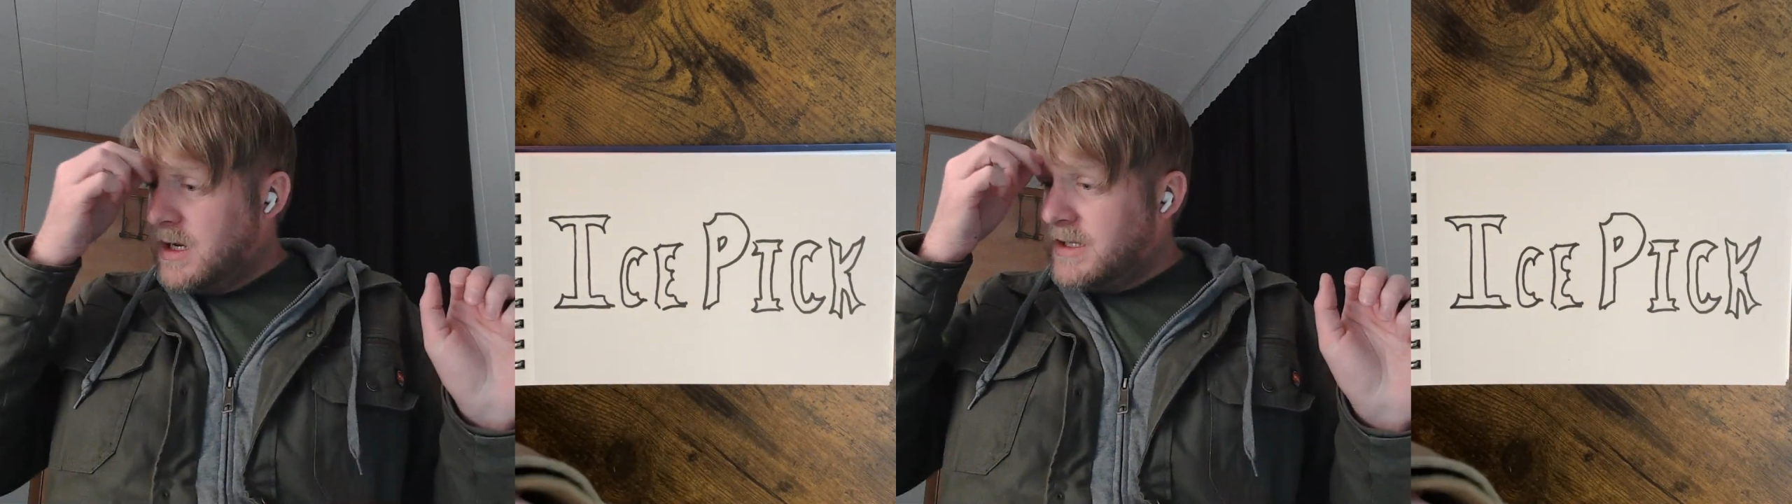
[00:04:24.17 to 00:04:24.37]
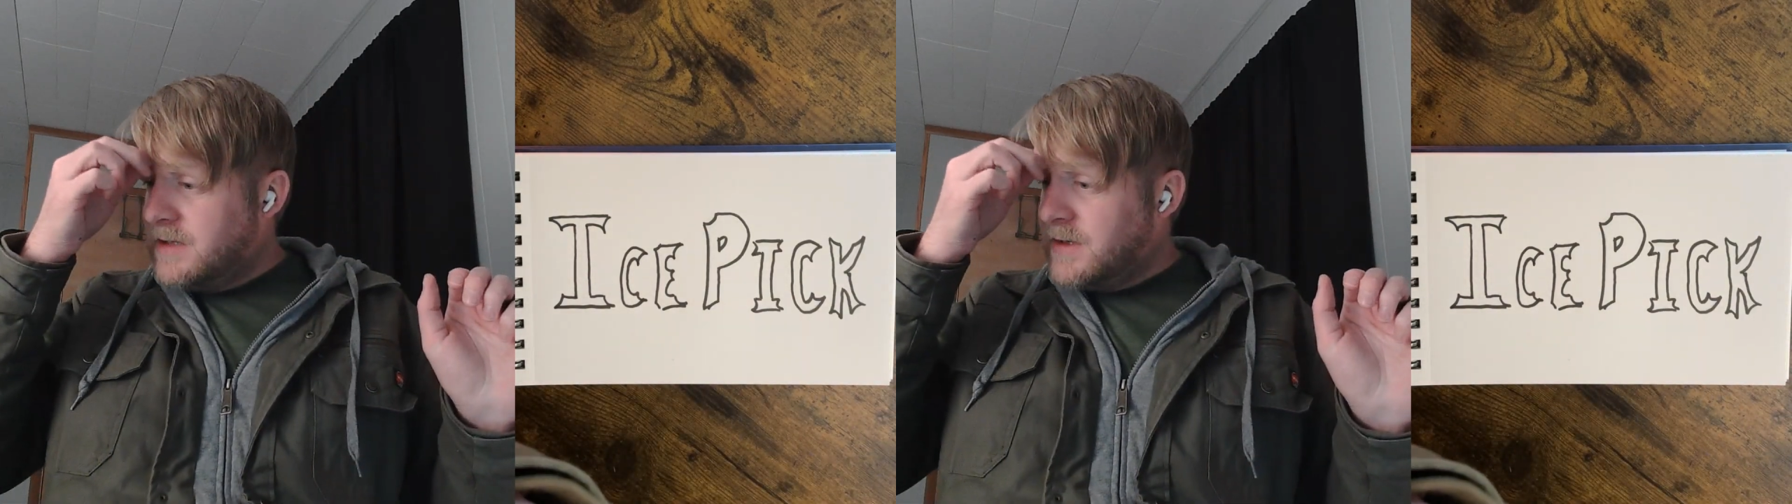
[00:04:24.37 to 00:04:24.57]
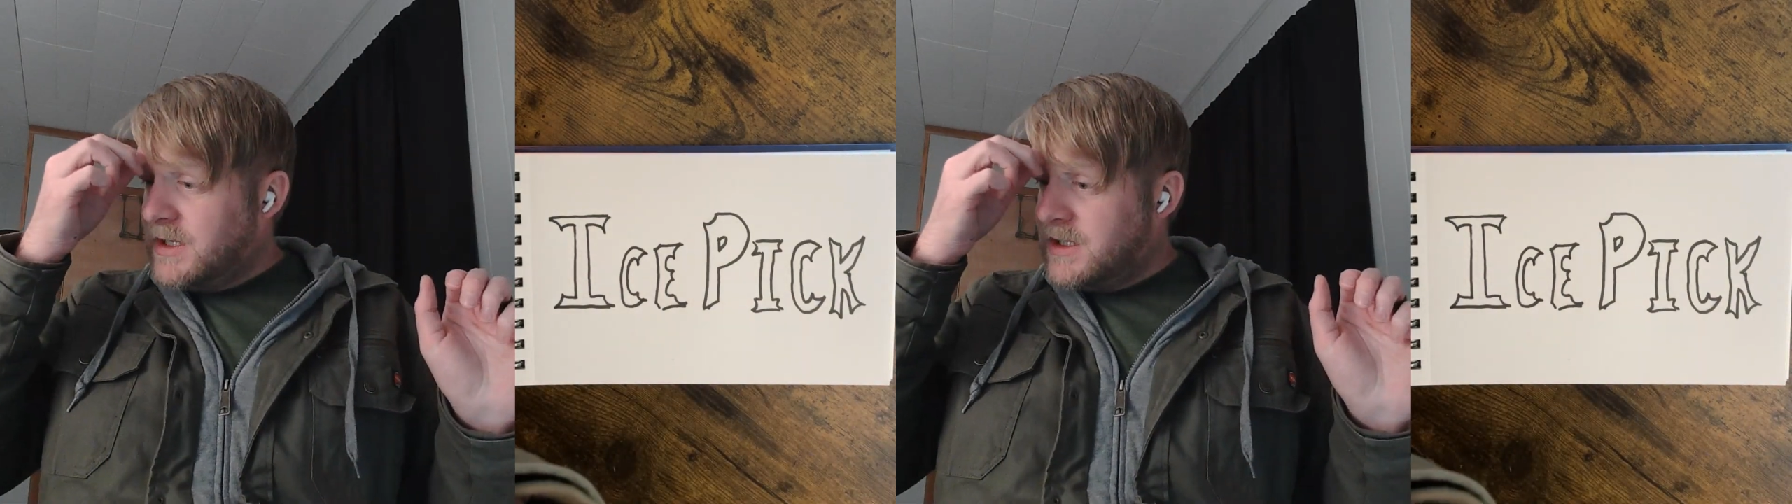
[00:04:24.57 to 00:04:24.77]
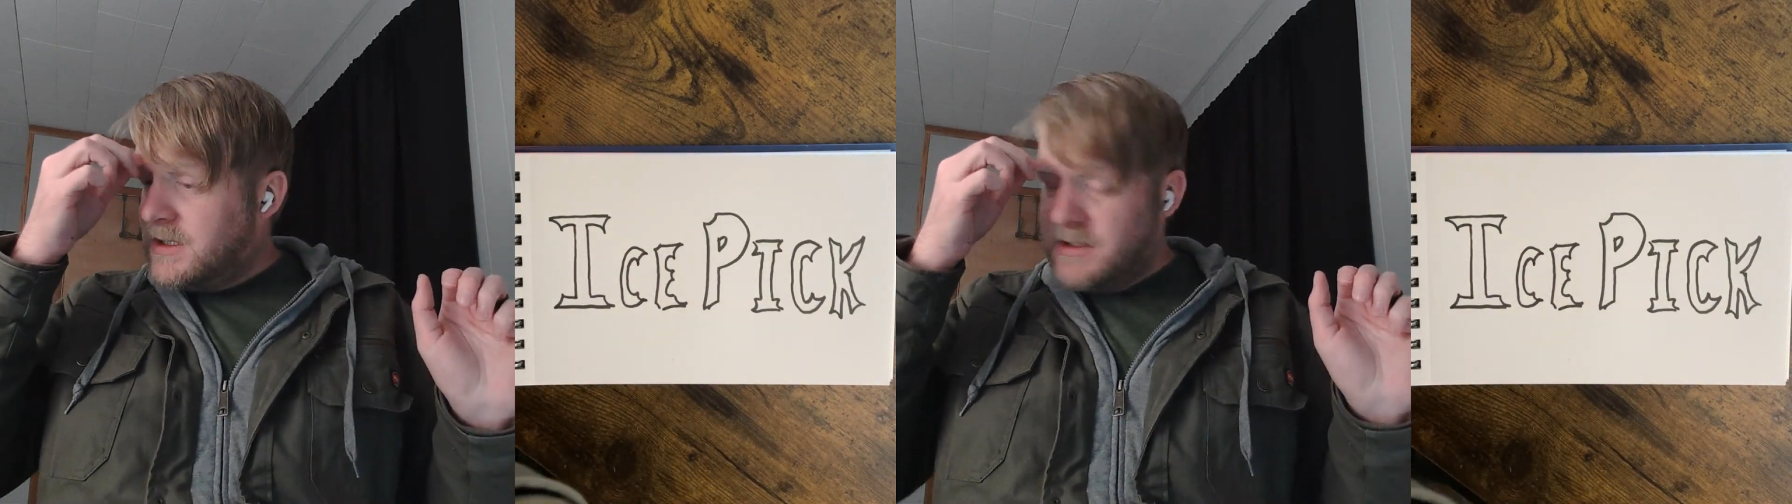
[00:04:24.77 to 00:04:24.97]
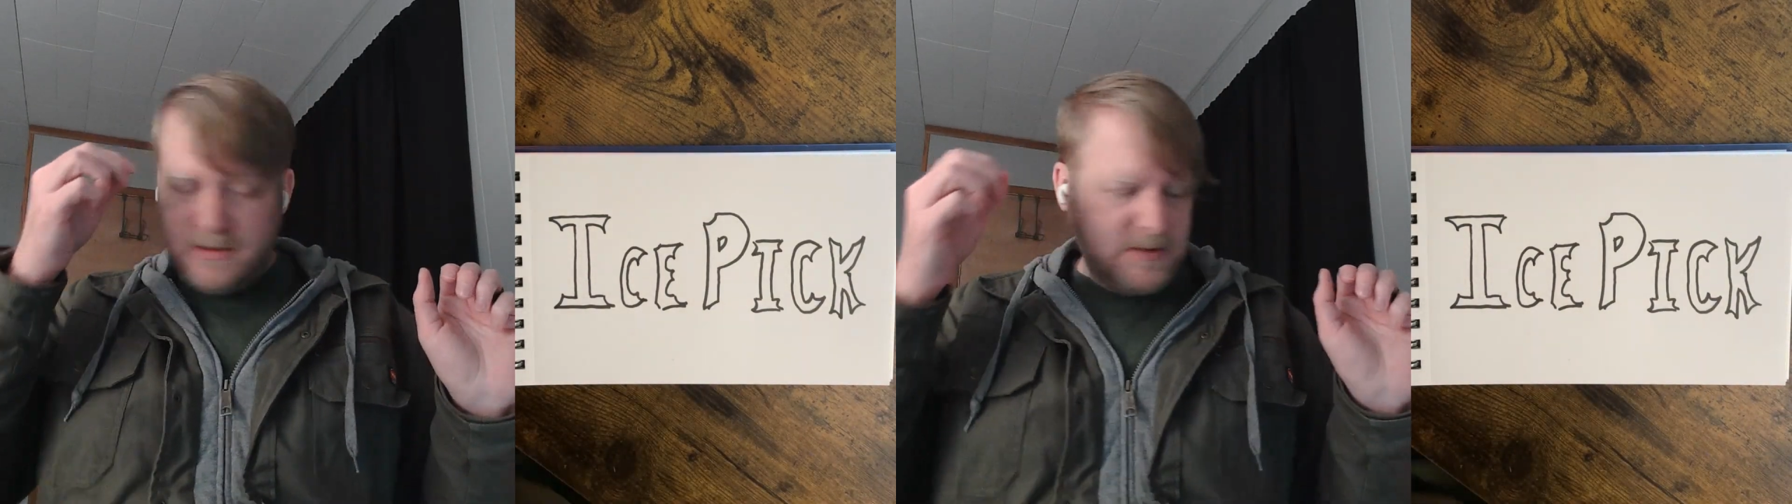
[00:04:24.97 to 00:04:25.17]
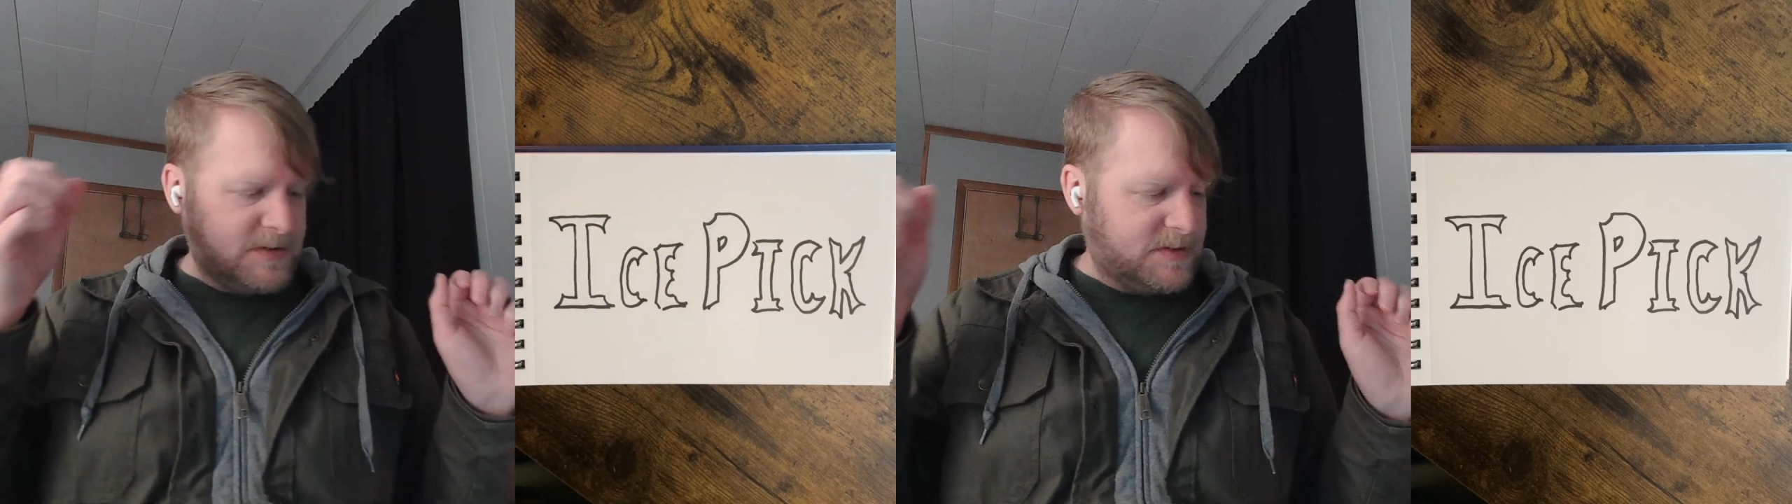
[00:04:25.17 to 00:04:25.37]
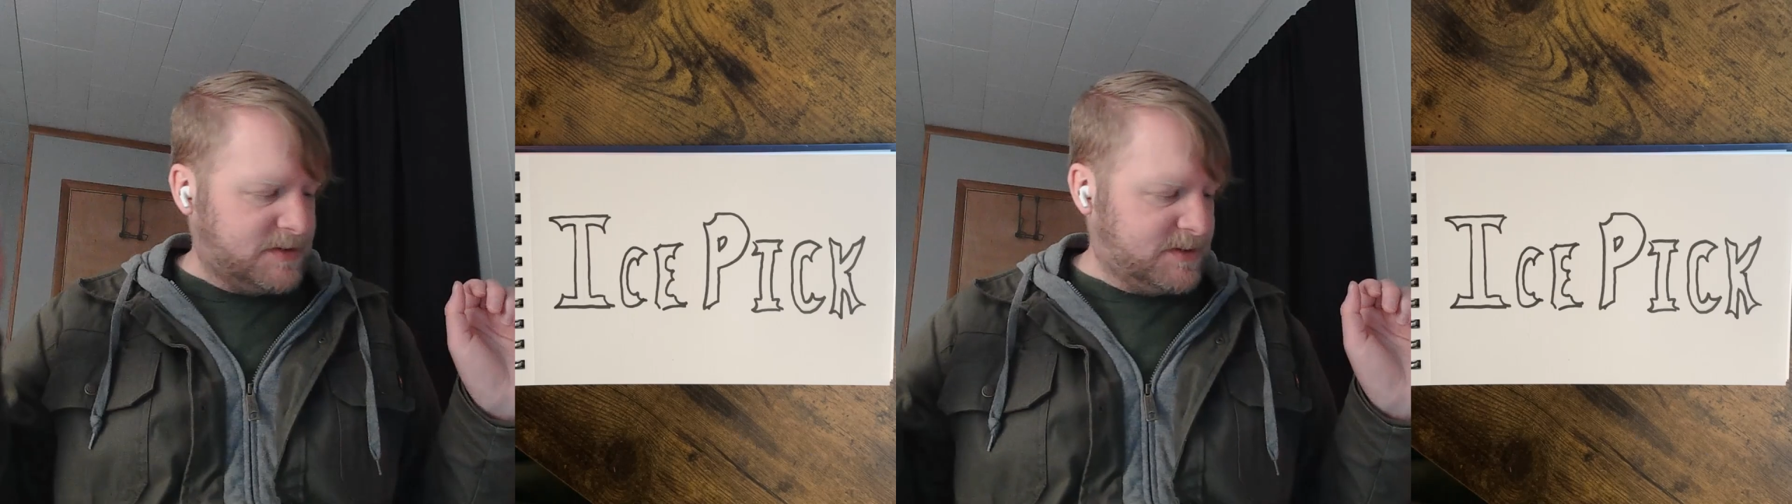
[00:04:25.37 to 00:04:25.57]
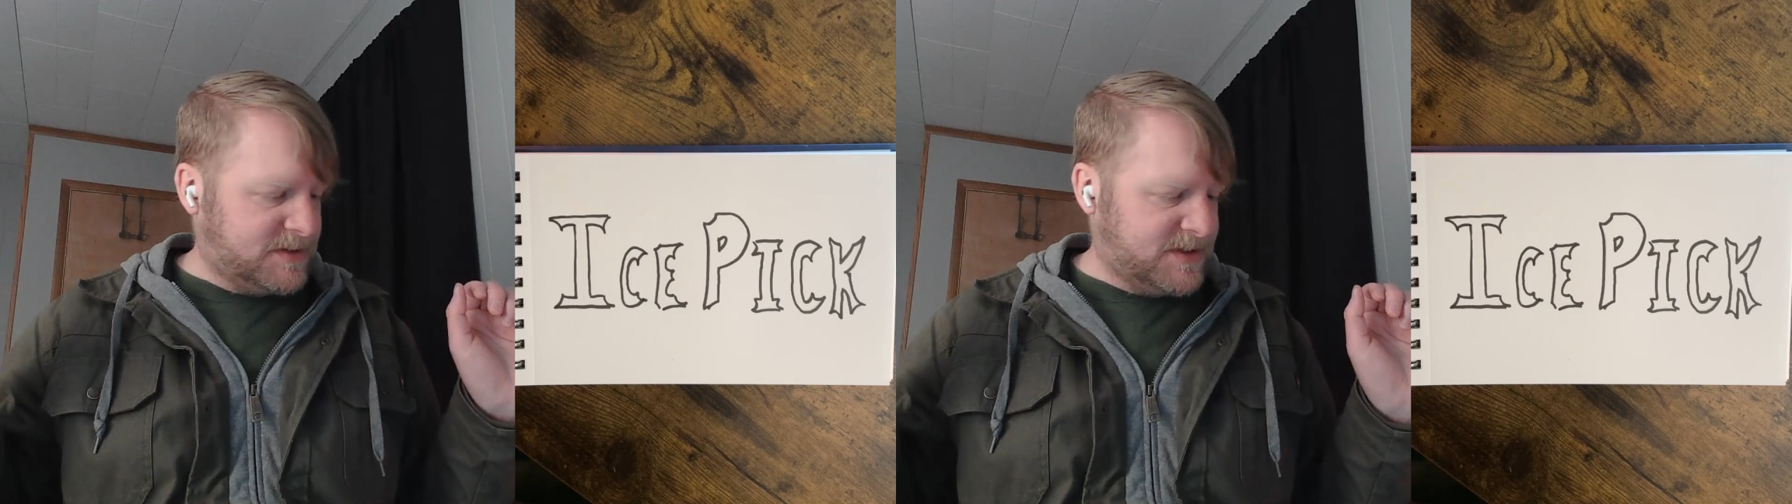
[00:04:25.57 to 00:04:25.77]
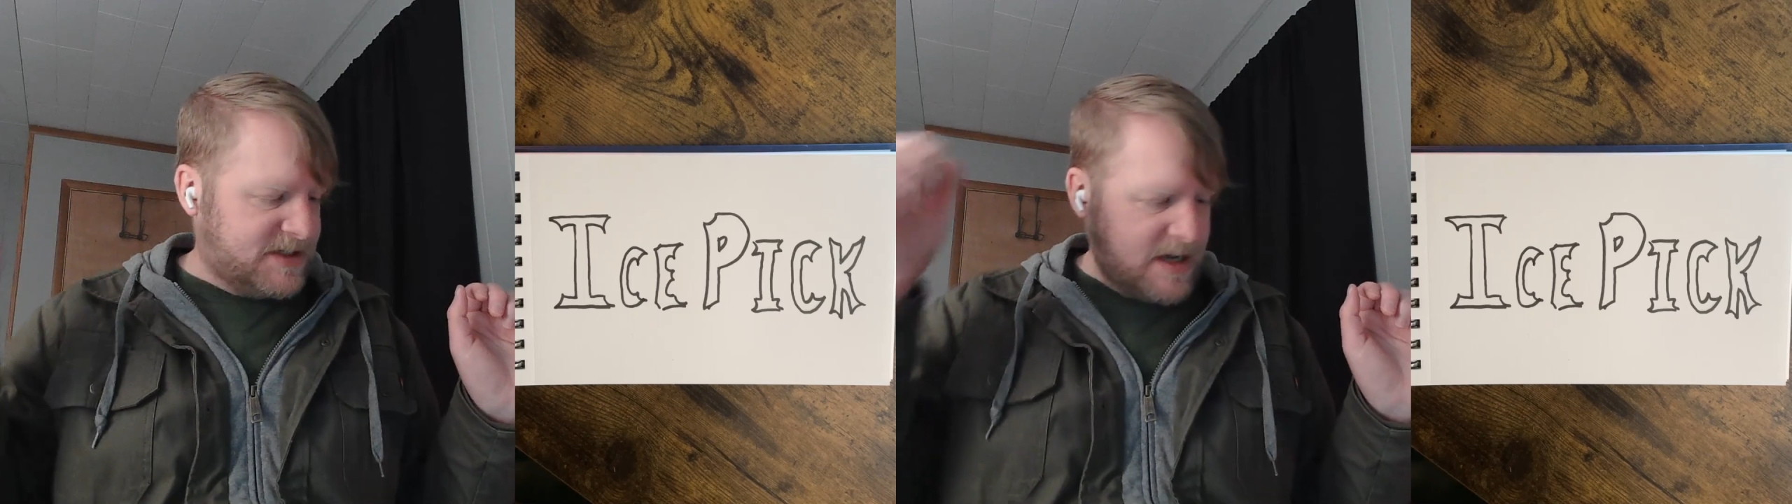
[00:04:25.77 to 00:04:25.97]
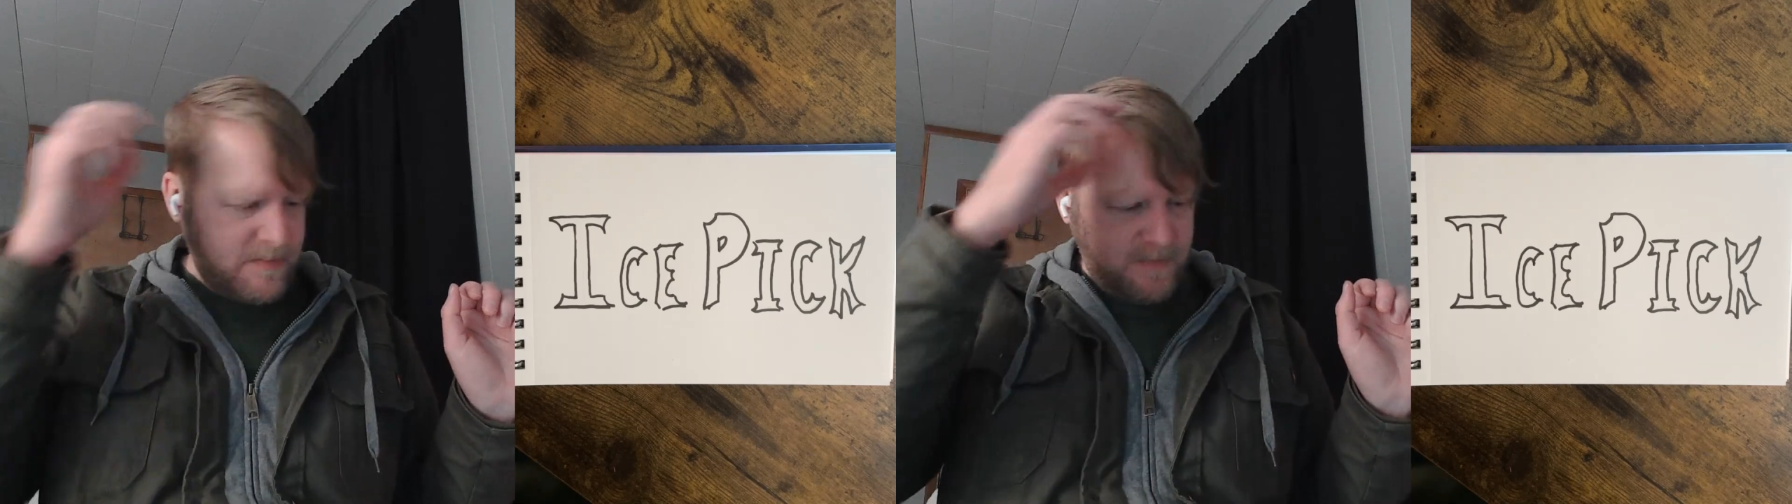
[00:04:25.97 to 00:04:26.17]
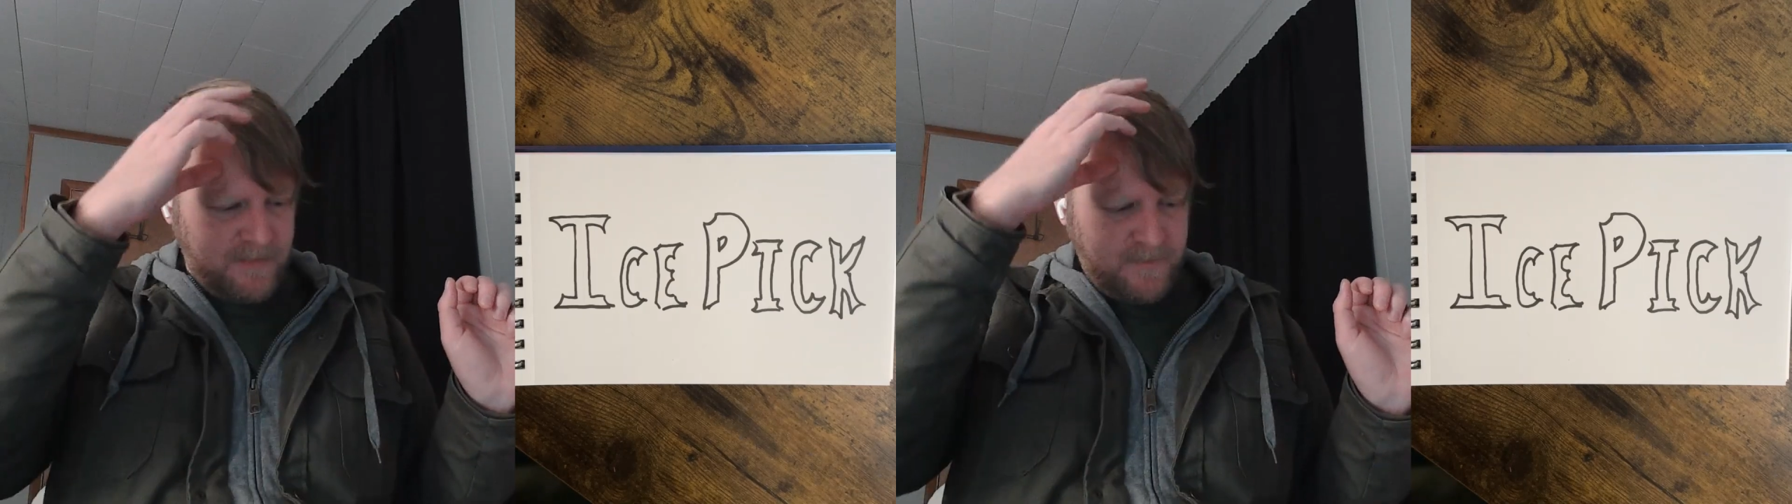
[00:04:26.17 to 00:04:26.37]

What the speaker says: think we're gonna step